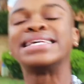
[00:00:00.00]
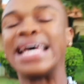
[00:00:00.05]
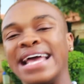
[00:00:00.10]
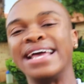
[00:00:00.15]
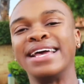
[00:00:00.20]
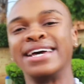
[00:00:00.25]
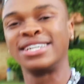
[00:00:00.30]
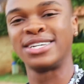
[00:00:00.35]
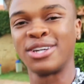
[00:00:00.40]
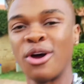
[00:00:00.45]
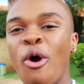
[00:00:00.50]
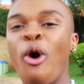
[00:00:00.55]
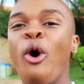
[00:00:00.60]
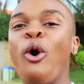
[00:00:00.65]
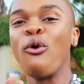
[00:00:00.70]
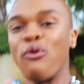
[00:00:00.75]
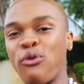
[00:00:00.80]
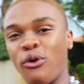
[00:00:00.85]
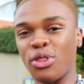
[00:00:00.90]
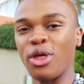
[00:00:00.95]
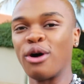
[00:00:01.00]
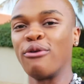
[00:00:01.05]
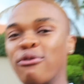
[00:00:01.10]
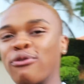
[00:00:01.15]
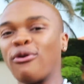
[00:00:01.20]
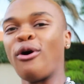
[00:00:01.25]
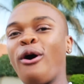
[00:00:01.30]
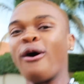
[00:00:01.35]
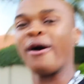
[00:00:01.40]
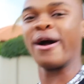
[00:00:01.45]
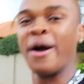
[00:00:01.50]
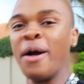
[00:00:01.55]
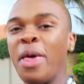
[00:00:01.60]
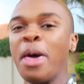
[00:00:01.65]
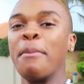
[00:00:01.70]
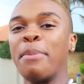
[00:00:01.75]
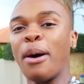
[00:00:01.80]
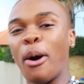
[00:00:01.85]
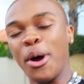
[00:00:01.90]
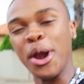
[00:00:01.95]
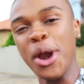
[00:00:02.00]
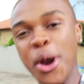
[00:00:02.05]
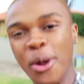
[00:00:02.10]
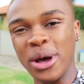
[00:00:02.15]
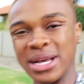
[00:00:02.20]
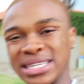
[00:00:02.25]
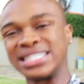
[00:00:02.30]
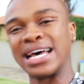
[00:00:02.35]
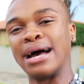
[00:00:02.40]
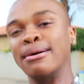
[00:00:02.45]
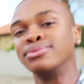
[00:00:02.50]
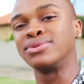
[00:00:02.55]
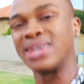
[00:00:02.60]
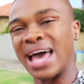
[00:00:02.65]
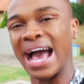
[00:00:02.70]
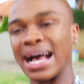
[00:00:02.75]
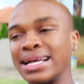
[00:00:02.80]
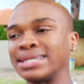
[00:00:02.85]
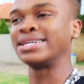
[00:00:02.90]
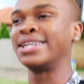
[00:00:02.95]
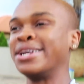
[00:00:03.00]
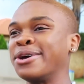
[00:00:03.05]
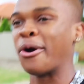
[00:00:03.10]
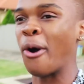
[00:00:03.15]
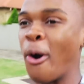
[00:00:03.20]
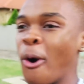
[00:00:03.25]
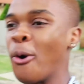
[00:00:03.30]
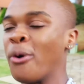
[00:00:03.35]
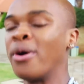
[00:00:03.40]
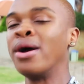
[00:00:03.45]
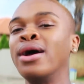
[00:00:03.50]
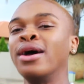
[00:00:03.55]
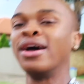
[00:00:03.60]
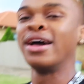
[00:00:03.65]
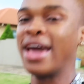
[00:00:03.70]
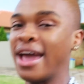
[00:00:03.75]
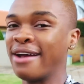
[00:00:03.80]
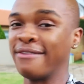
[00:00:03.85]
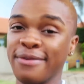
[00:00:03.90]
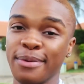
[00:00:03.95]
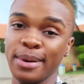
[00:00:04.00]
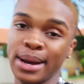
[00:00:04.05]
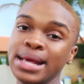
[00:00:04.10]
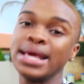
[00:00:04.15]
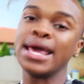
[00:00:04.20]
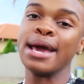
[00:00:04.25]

saying it for the vlog. But when it was time to actually go, everybody